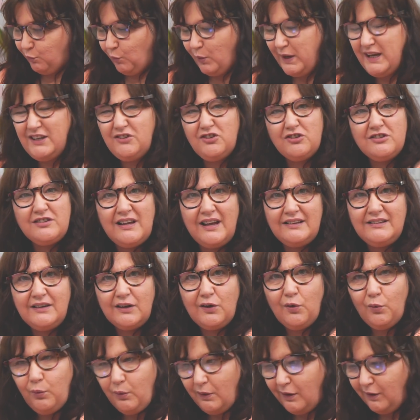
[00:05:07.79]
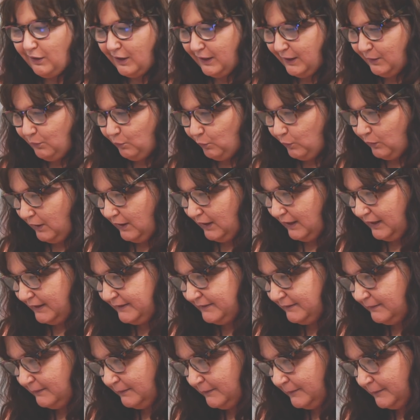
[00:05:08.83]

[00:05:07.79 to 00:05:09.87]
We just had a quiet one.